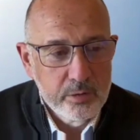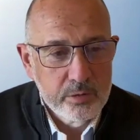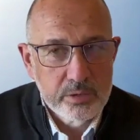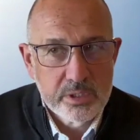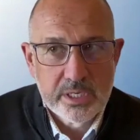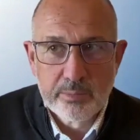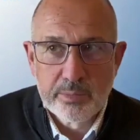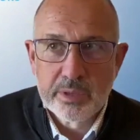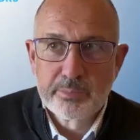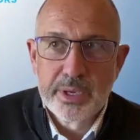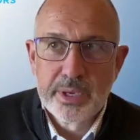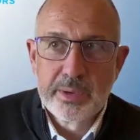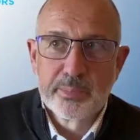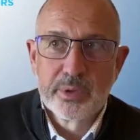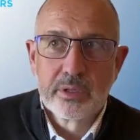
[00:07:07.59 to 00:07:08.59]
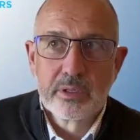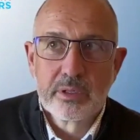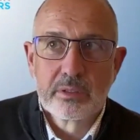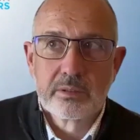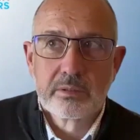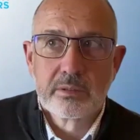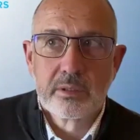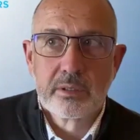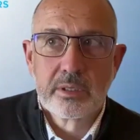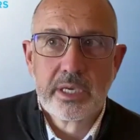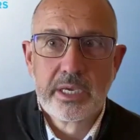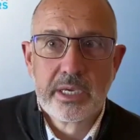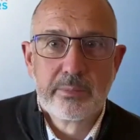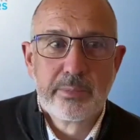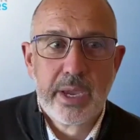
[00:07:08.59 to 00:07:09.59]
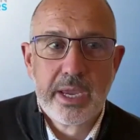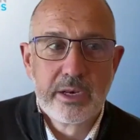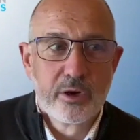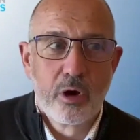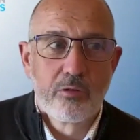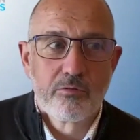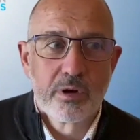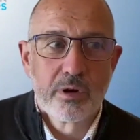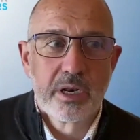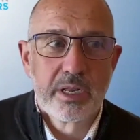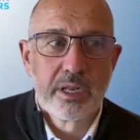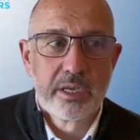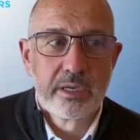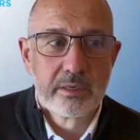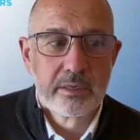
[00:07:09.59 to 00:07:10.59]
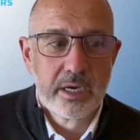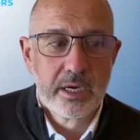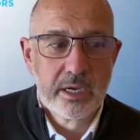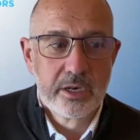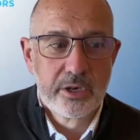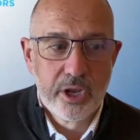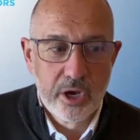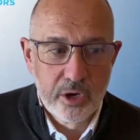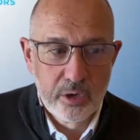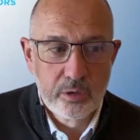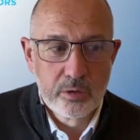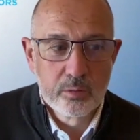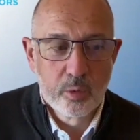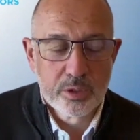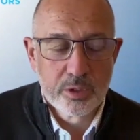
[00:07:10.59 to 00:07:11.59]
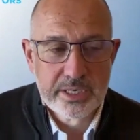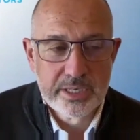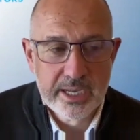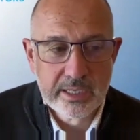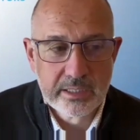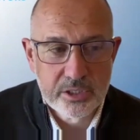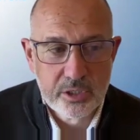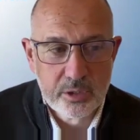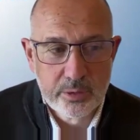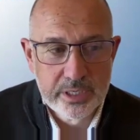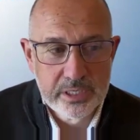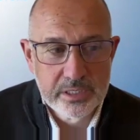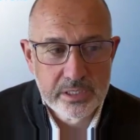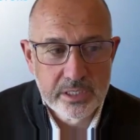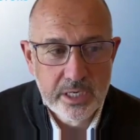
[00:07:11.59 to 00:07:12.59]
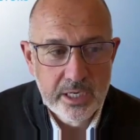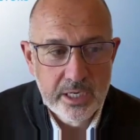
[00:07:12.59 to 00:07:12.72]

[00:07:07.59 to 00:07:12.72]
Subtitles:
some of the people here may not really know what an L2 is.